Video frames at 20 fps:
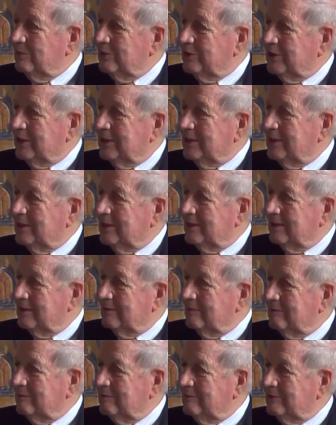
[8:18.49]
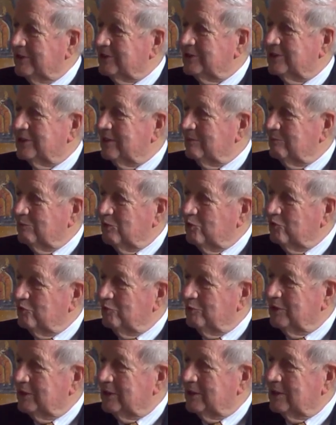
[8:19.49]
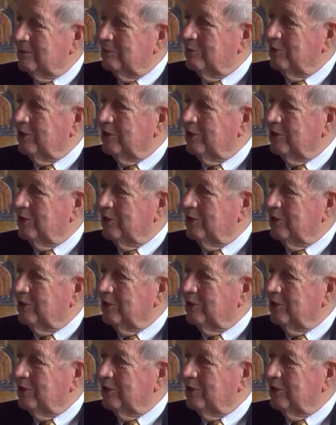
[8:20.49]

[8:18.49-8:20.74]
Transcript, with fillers: within the dissident movement and the